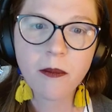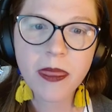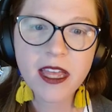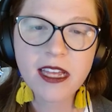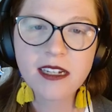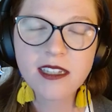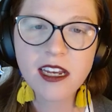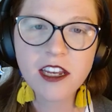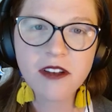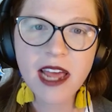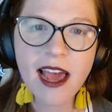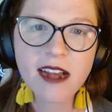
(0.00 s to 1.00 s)

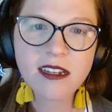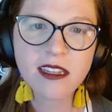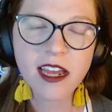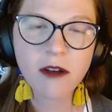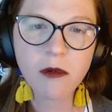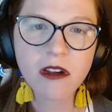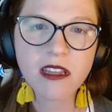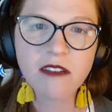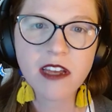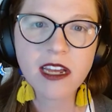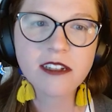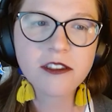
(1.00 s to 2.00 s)
continue to act like we're
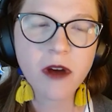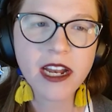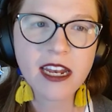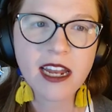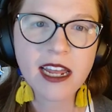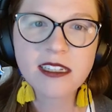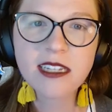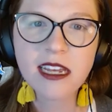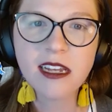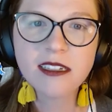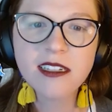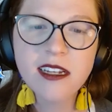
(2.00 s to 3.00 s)
living in
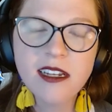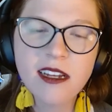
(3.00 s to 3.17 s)
2019,